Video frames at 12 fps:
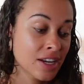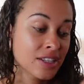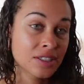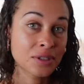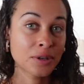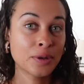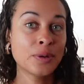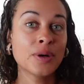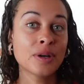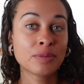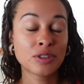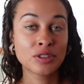So
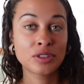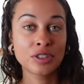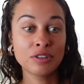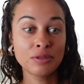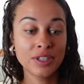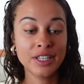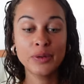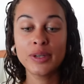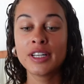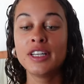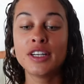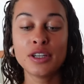I'm just gonna really
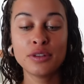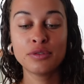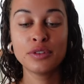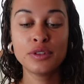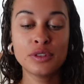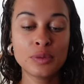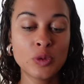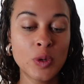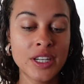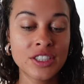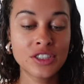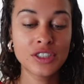quickly go through some
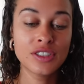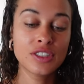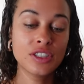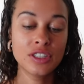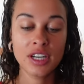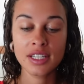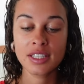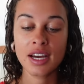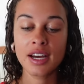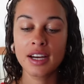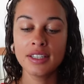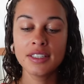questions that you guys
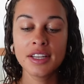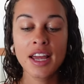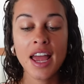had